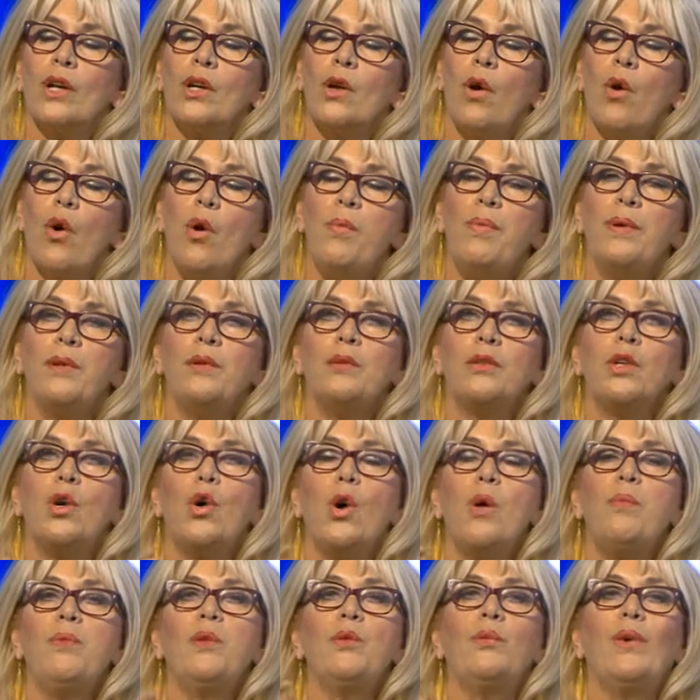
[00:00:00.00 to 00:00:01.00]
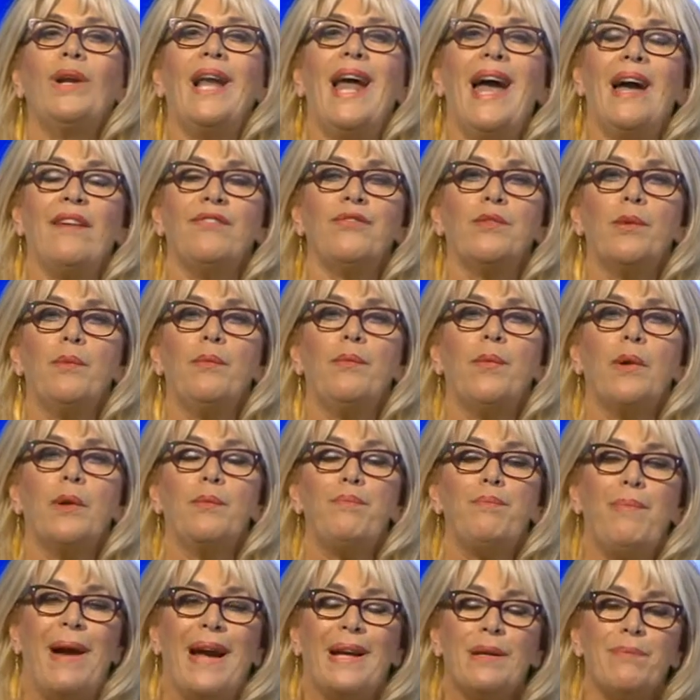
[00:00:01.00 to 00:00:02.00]
Corbyn, Corbyn will have to
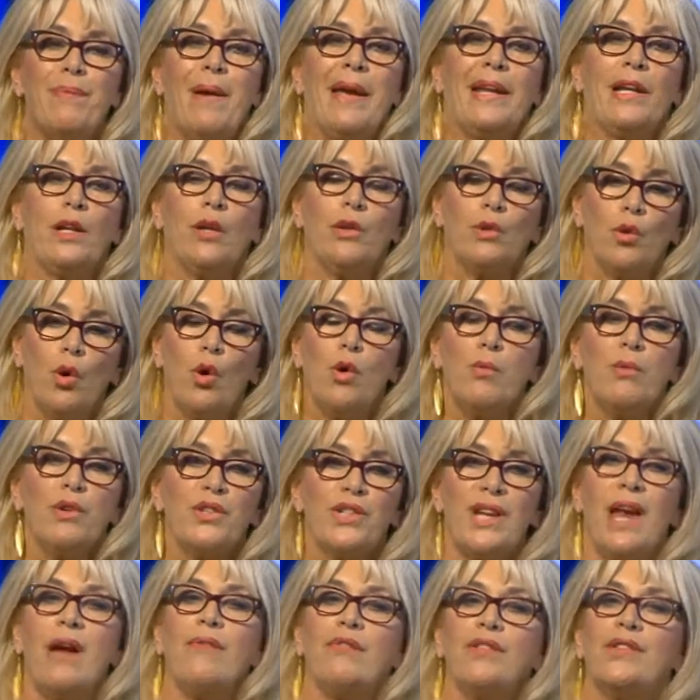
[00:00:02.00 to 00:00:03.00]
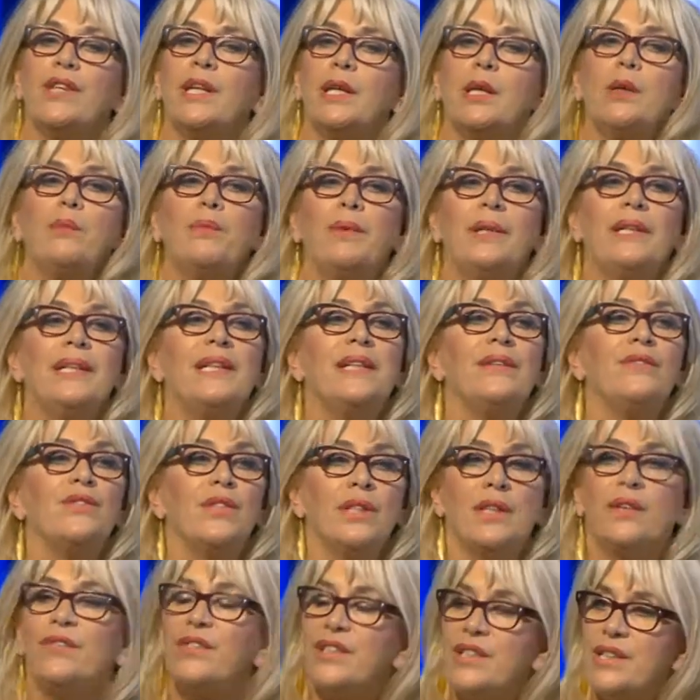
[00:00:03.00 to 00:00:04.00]
backpedal on almost everything he believes
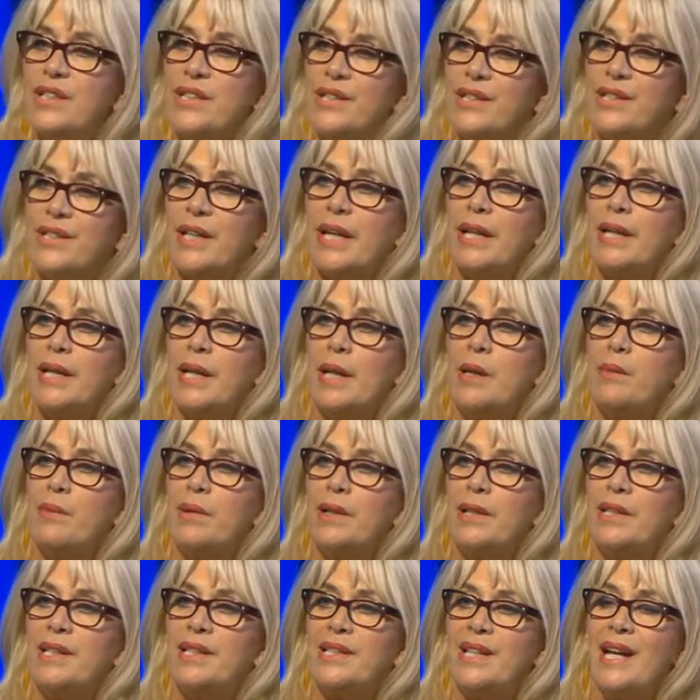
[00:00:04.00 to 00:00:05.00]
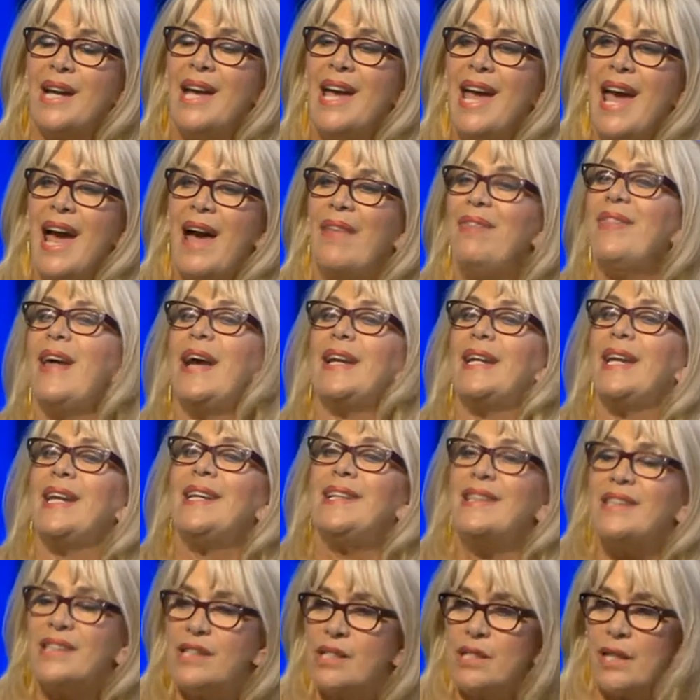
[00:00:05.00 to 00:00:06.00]
in if he's to stay Labour leader, and that in
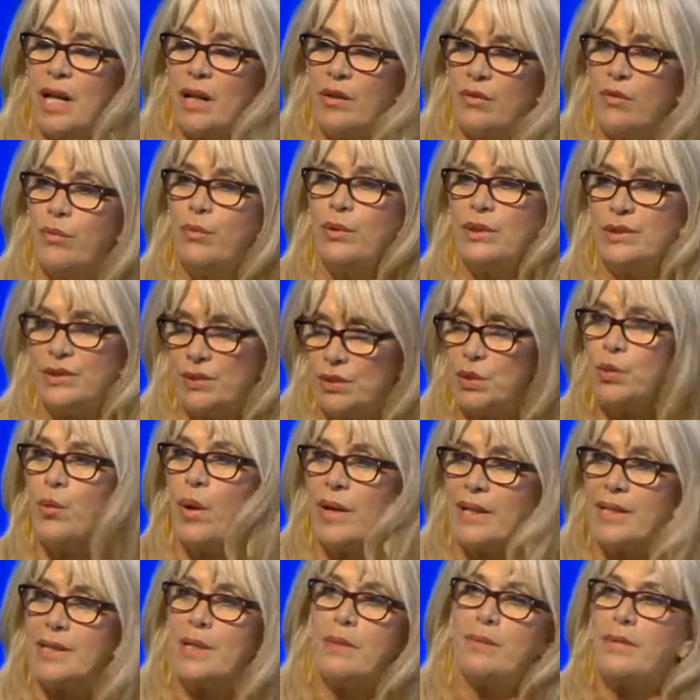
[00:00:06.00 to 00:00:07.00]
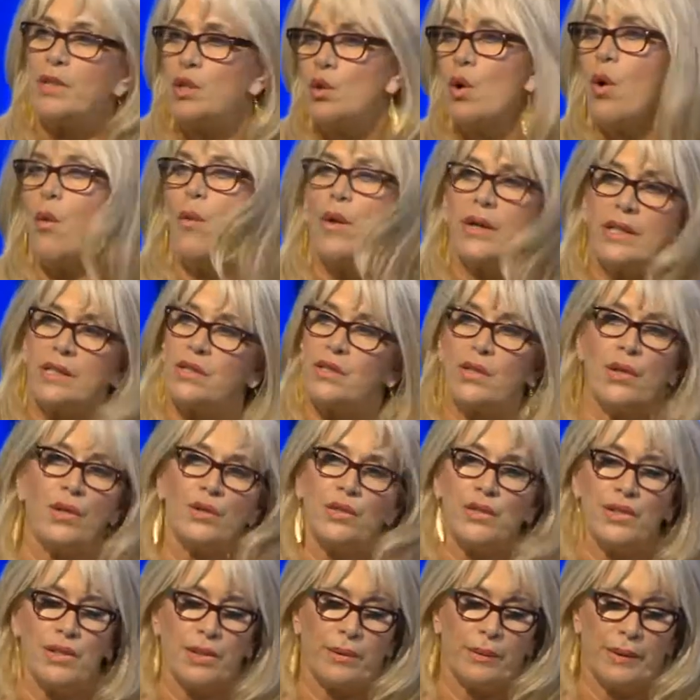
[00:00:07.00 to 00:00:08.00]
itself will mm. discredit mm. him. Okay. He's already
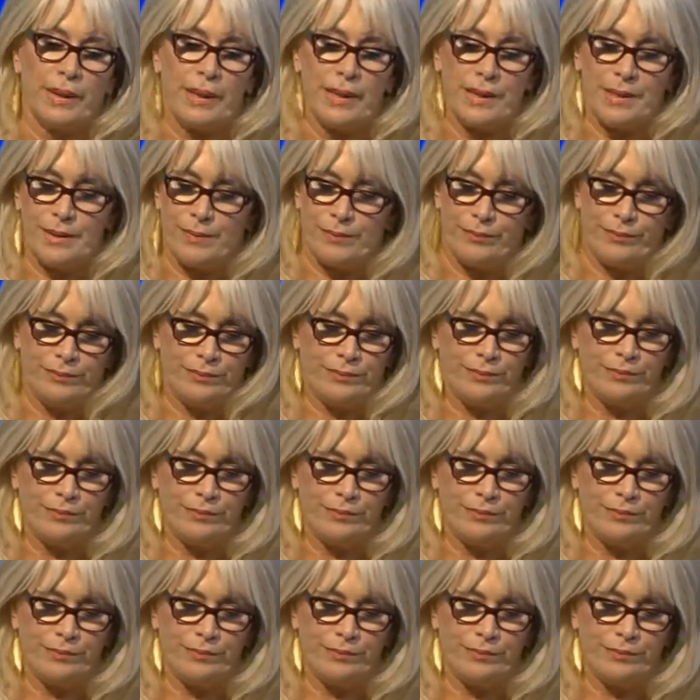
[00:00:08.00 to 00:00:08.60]
started doing right, it. Right. Let's. Should